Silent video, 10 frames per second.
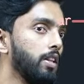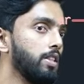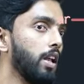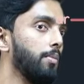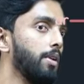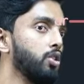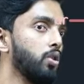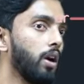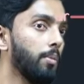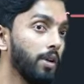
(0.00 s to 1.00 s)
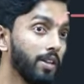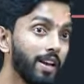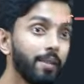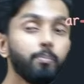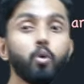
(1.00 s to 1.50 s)
This element should come here.
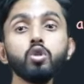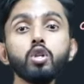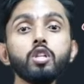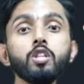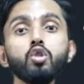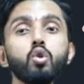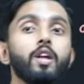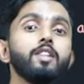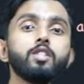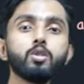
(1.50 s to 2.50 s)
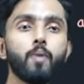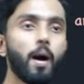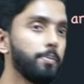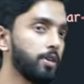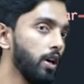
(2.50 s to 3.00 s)
Their position should get
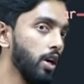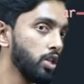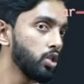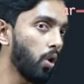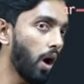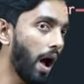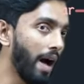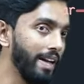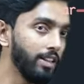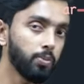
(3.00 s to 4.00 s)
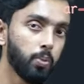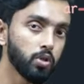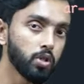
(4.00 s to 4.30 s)
swapped. So, ith